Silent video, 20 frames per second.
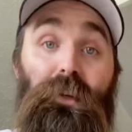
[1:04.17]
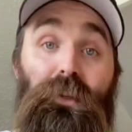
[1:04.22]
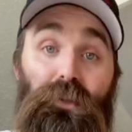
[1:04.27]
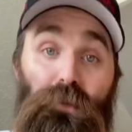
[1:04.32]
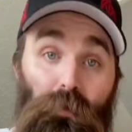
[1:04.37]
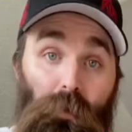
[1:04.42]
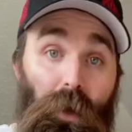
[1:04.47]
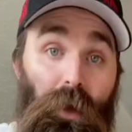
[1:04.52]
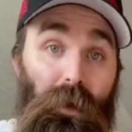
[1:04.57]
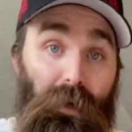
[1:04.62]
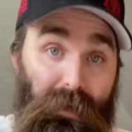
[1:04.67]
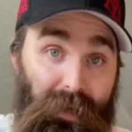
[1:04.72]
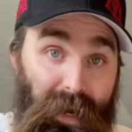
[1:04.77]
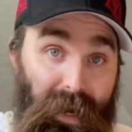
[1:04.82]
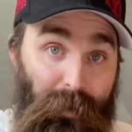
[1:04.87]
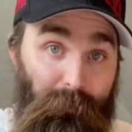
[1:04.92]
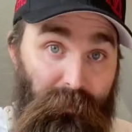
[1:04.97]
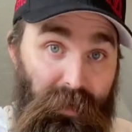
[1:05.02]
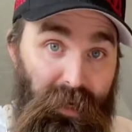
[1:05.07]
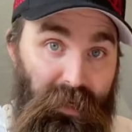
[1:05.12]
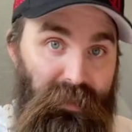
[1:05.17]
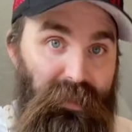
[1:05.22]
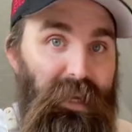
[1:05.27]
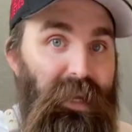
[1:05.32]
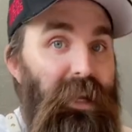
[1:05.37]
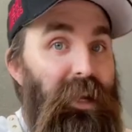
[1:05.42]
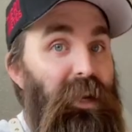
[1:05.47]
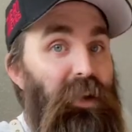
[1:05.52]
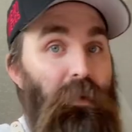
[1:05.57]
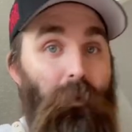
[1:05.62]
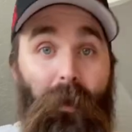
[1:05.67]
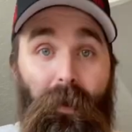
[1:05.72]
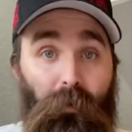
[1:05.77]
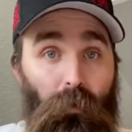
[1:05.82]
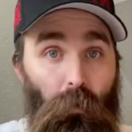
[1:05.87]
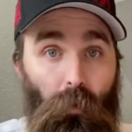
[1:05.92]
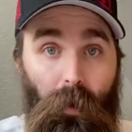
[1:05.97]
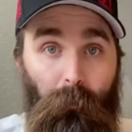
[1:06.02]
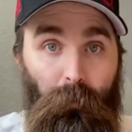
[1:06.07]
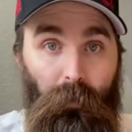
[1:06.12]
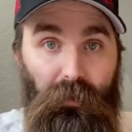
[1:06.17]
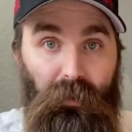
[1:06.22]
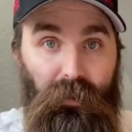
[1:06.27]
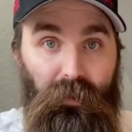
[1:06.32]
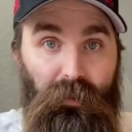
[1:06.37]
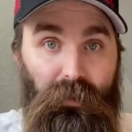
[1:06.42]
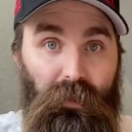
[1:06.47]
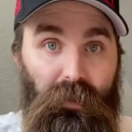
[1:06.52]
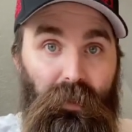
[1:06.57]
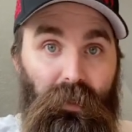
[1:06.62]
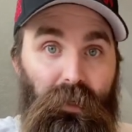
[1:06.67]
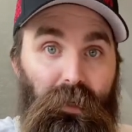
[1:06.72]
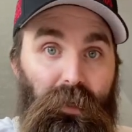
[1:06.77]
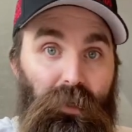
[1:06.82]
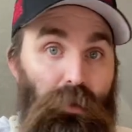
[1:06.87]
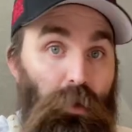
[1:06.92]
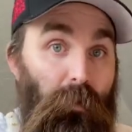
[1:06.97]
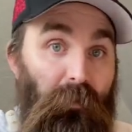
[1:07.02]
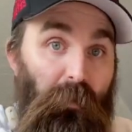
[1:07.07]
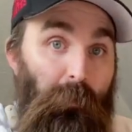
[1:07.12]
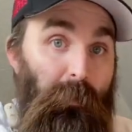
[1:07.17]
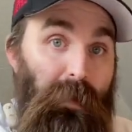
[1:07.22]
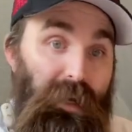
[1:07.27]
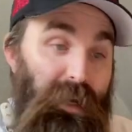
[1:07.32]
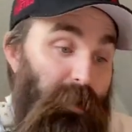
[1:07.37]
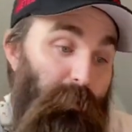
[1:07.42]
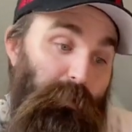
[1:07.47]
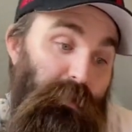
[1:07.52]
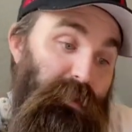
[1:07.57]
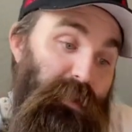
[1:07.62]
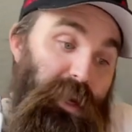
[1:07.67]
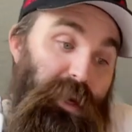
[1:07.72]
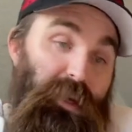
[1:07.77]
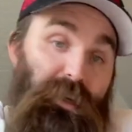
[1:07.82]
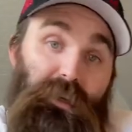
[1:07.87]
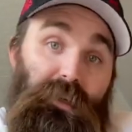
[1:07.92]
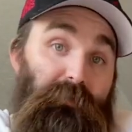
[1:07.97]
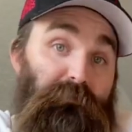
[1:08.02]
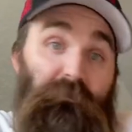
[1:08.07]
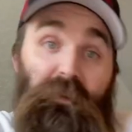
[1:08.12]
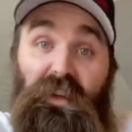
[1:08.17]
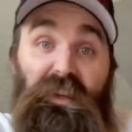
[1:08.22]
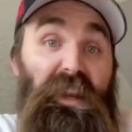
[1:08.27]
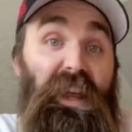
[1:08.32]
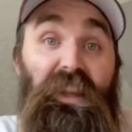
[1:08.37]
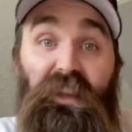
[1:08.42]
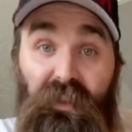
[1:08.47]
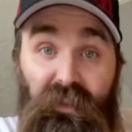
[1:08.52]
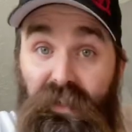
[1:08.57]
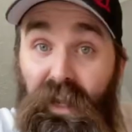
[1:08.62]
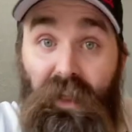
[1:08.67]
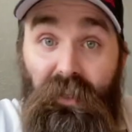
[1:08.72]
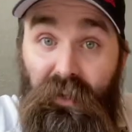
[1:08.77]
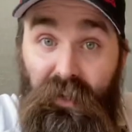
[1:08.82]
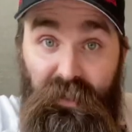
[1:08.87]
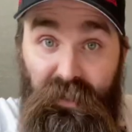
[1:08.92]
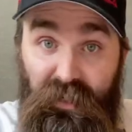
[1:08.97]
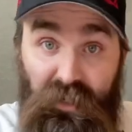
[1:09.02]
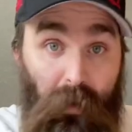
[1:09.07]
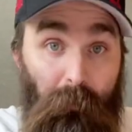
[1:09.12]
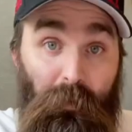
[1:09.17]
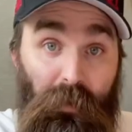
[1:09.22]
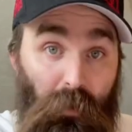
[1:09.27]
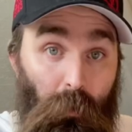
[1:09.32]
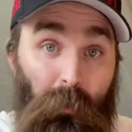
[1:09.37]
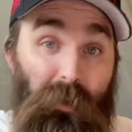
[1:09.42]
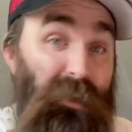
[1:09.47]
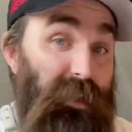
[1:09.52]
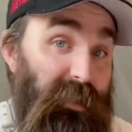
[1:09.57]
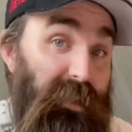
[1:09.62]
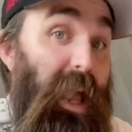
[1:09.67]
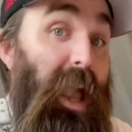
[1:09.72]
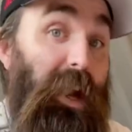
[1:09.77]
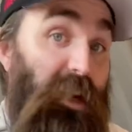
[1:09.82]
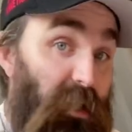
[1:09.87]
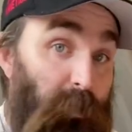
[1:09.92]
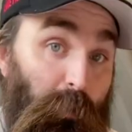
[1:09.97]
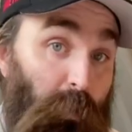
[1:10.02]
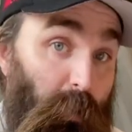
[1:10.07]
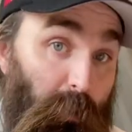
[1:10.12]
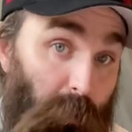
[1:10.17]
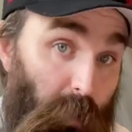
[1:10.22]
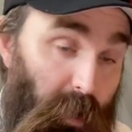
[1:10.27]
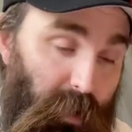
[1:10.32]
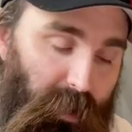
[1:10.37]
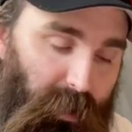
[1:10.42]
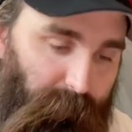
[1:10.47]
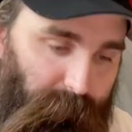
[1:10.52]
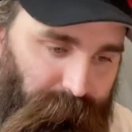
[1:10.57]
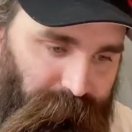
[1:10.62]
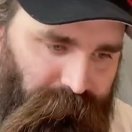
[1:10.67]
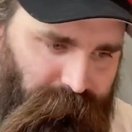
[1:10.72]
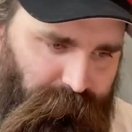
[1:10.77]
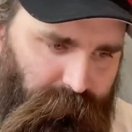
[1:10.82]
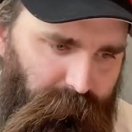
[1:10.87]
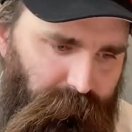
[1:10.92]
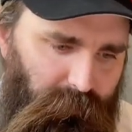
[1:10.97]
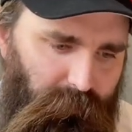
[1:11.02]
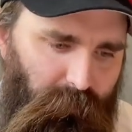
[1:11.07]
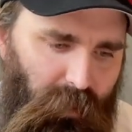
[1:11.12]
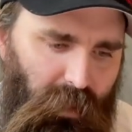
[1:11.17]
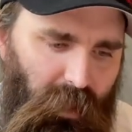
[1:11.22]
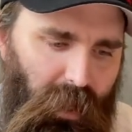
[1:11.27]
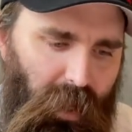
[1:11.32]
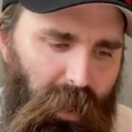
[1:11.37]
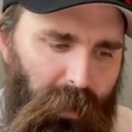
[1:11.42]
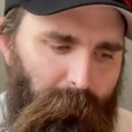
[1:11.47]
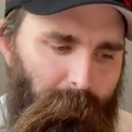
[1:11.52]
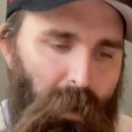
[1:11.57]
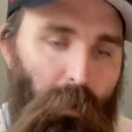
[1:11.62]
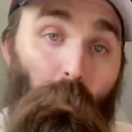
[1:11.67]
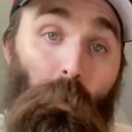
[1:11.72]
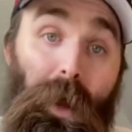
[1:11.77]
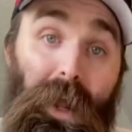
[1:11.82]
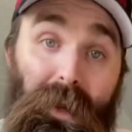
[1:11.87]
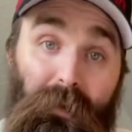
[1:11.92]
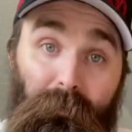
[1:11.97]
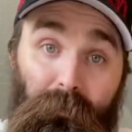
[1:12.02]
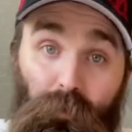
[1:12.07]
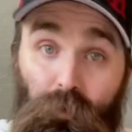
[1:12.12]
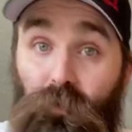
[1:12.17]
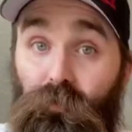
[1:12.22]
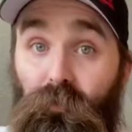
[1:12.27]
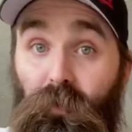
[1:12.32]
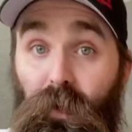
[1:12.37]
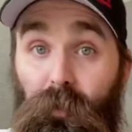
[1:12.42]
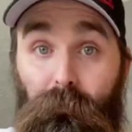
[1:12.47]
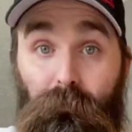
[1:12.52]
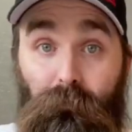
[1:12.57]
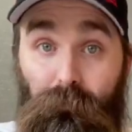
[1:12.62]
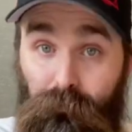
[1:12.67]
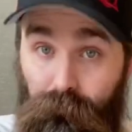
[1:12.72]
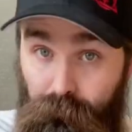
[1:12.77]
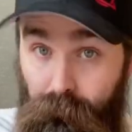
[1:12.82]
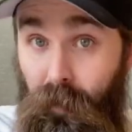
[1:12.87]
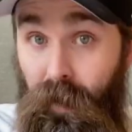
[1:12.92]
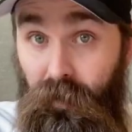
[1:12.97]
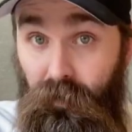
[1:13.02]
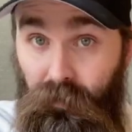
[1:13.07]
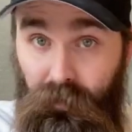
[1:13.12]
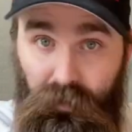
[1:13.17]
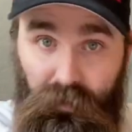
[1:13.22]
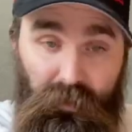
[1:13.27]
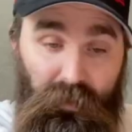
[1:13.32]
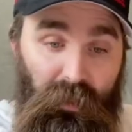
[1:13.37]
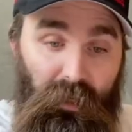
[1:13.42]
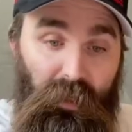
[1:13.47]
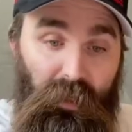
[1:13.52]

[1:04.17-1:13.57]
strong game taste. Now, I grew up with this, so for me it was like a delicacy, something that we desired, something we wanted. My wife, who's from Maryland,